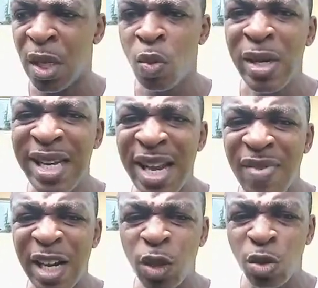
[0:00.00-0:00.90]
We never
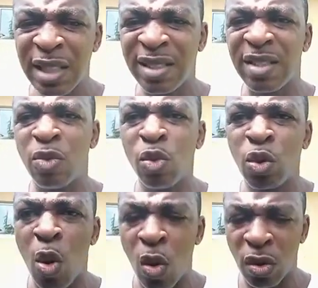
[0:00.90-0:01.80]
addressed the root
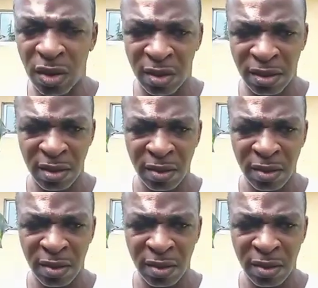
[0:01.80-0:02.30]
cause.